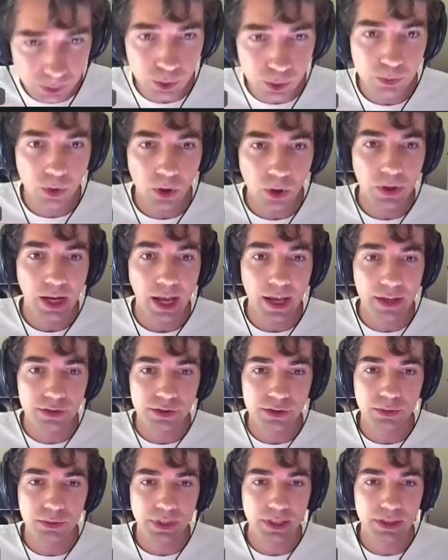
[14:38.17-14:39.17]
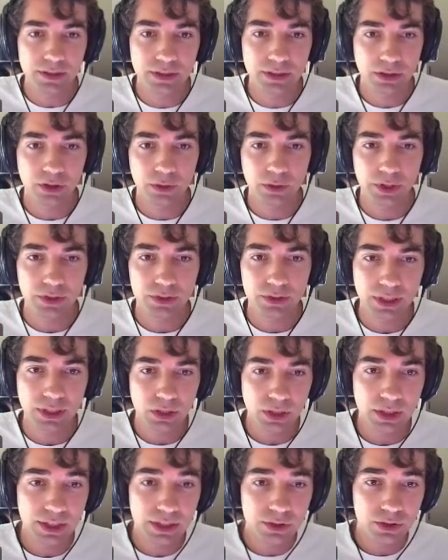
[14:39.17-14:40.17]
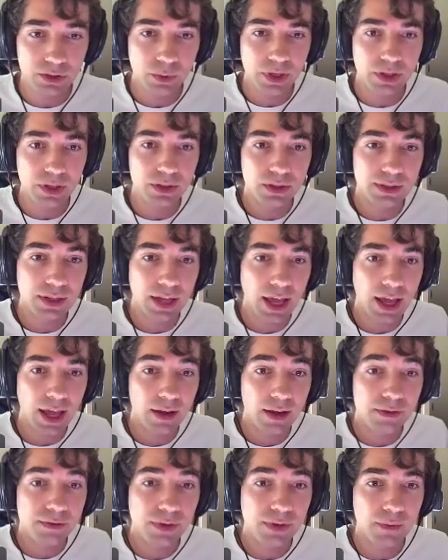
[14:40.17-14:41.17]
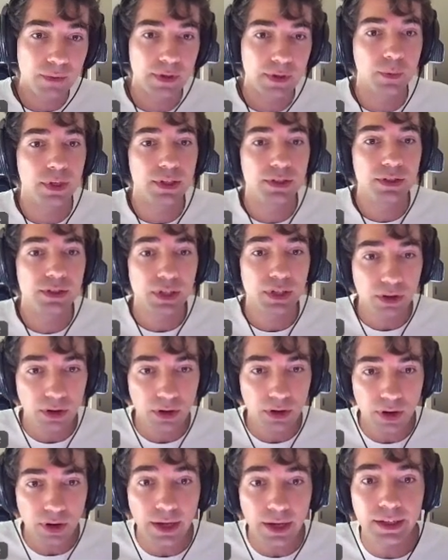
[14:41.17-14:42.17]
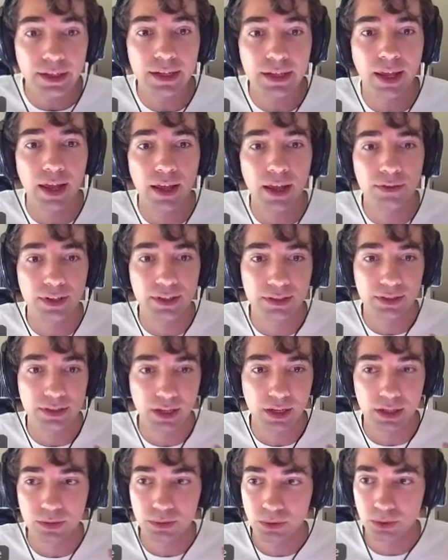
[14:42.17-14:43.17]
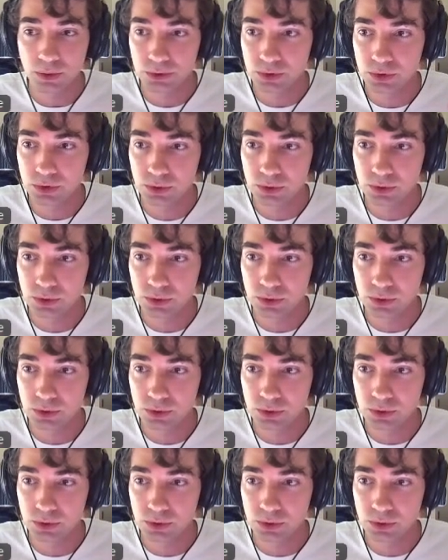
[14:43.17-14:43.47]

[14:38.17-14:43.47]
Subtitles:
point has to be 0, because there's no way you can have Hamming weight 0 and yet have xi equals to